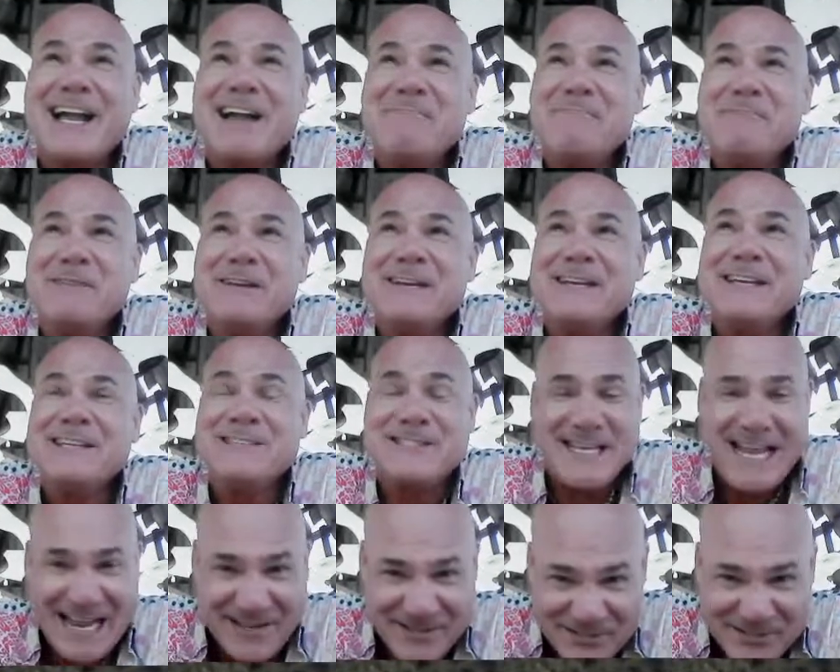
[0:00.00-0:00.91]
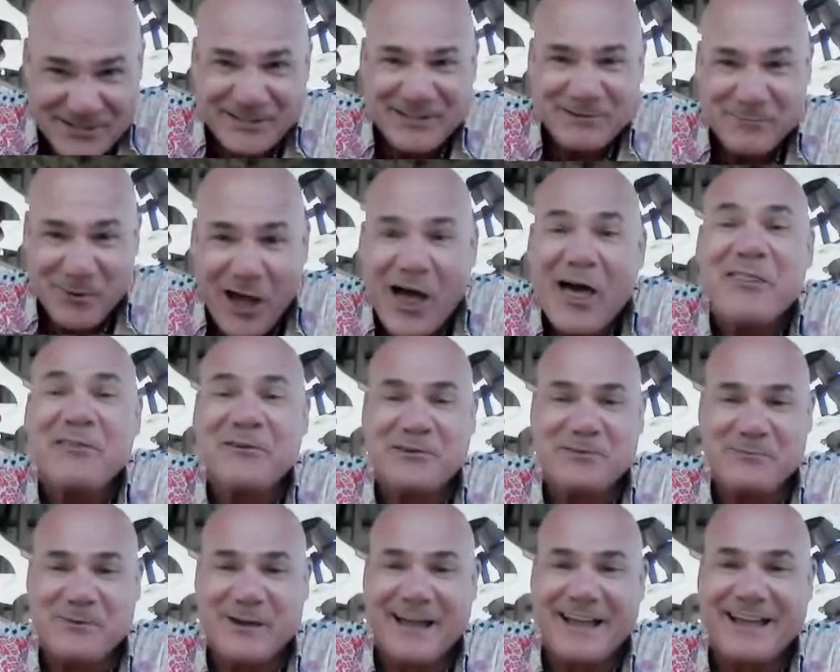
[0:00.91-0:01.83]
I'm intentionally
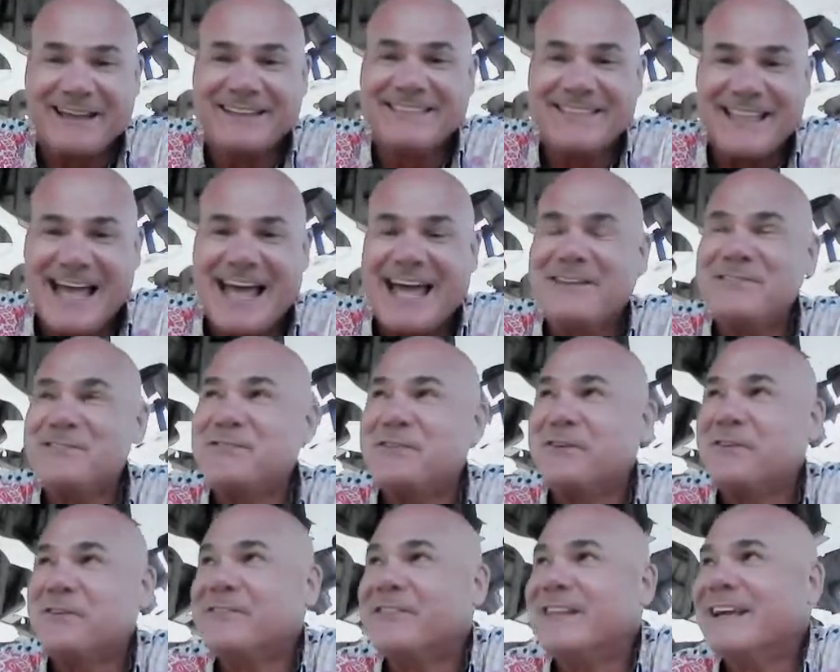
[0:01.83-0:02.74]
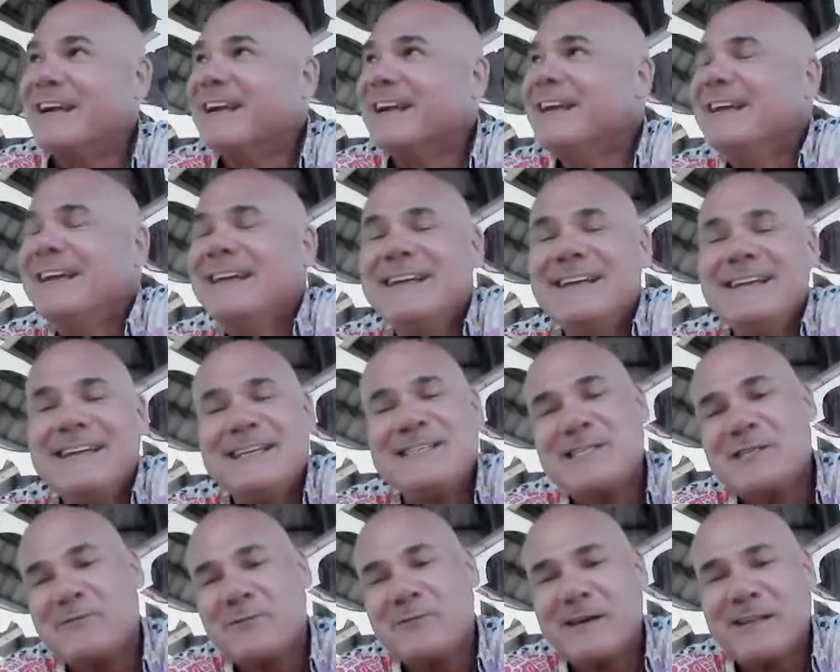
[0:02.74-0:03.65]
bothered by that sort of thing.
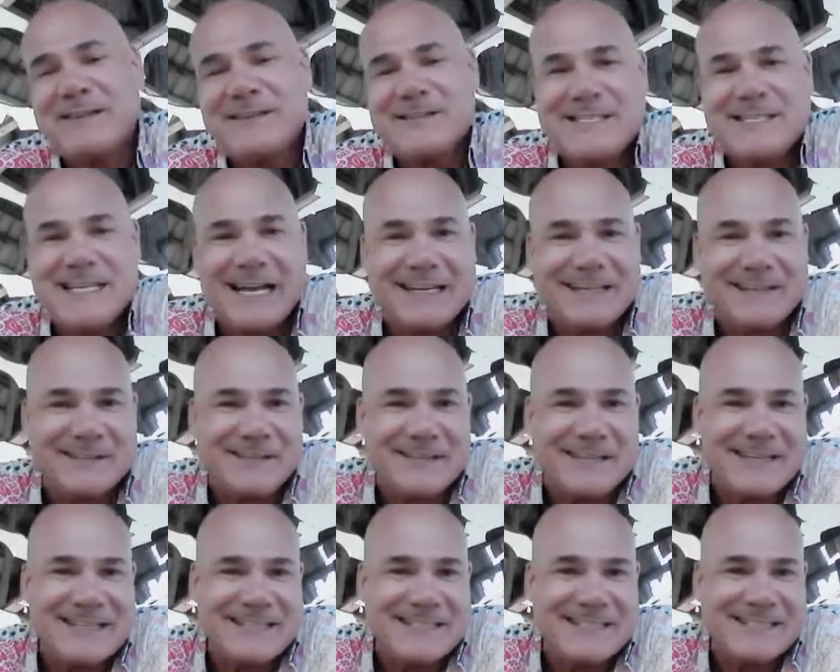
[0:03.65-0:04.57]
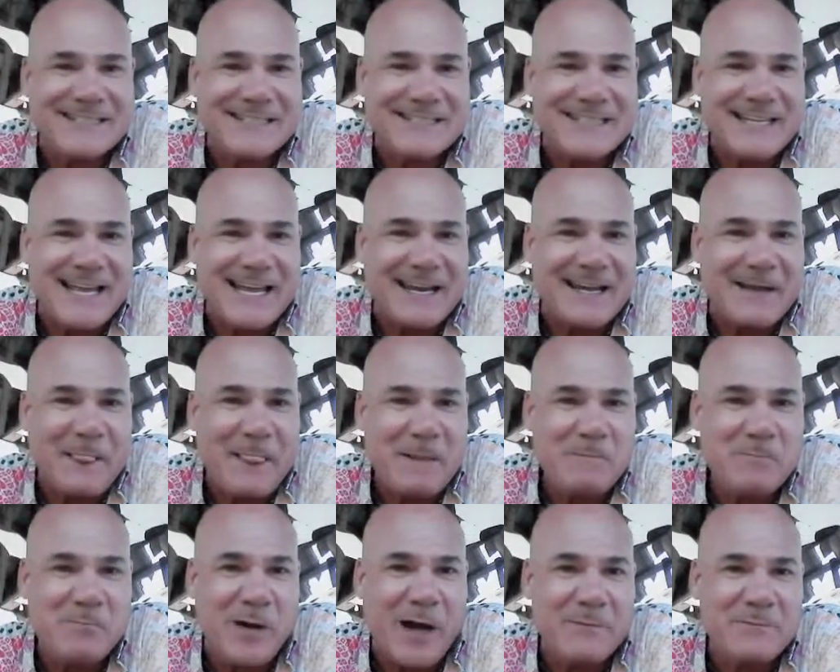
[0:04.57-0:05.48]
It's just one of those technical things that just kind of
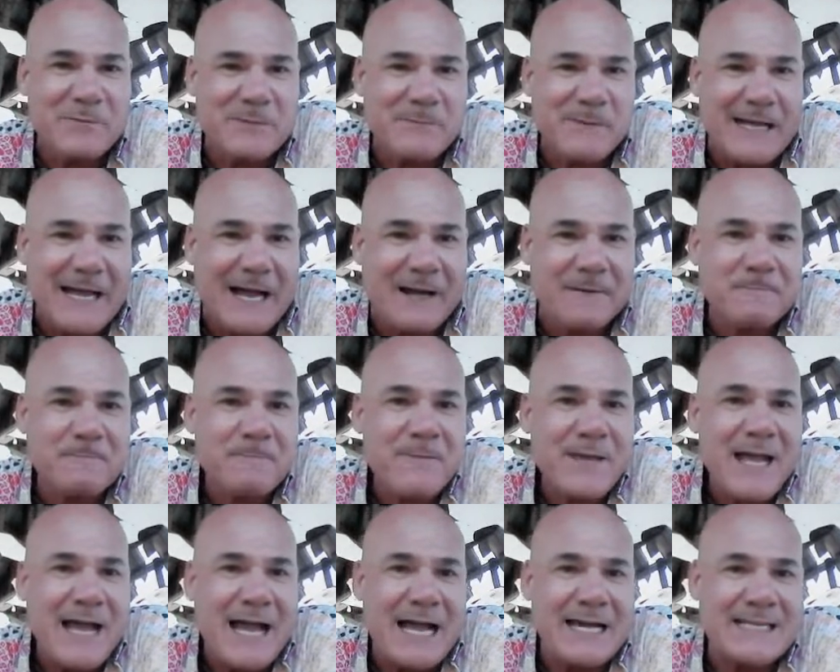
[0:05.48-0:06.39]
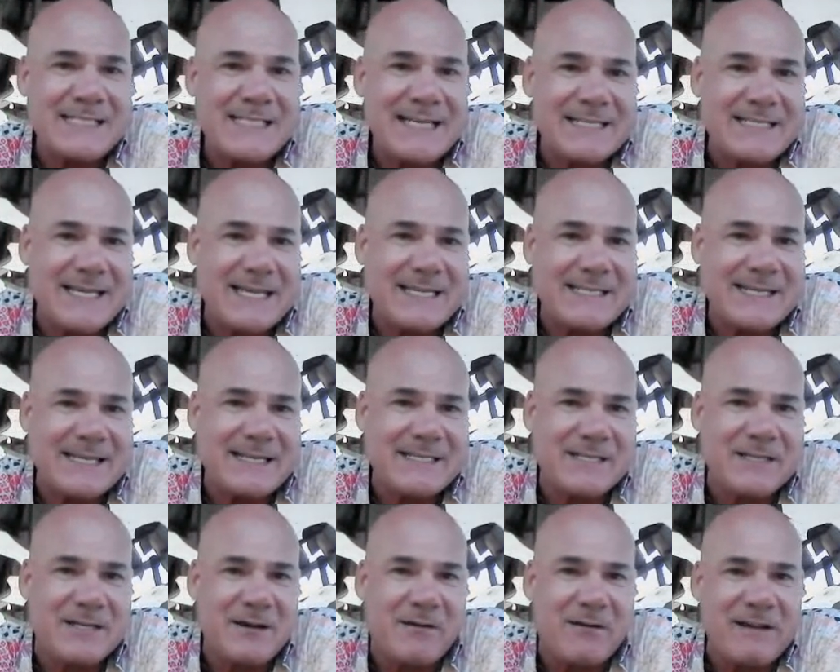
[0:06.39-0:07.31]
bums me out. Aztec says, it
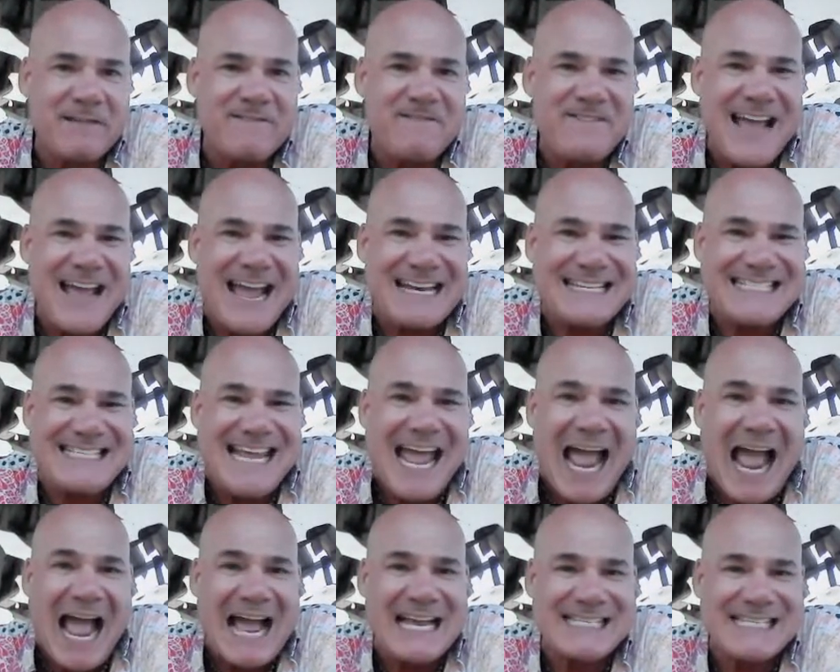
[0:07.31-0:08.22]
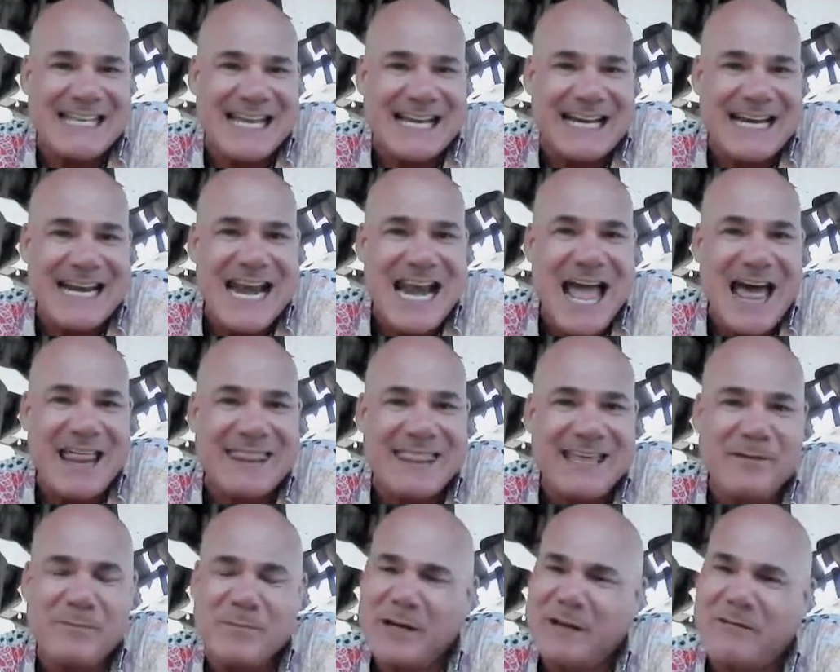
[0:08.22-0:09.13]
is going fantastic.
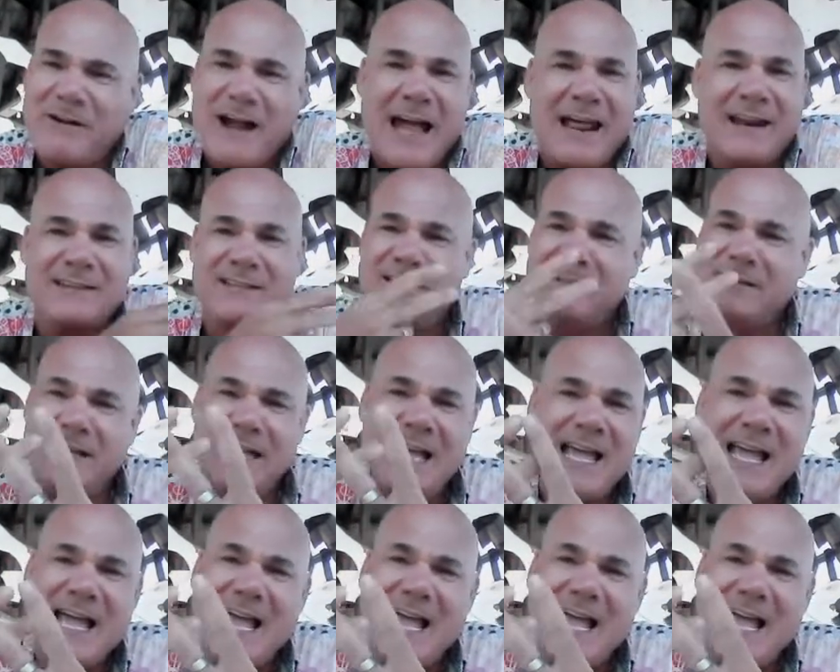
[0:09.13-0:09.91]
Nothing but gratitude.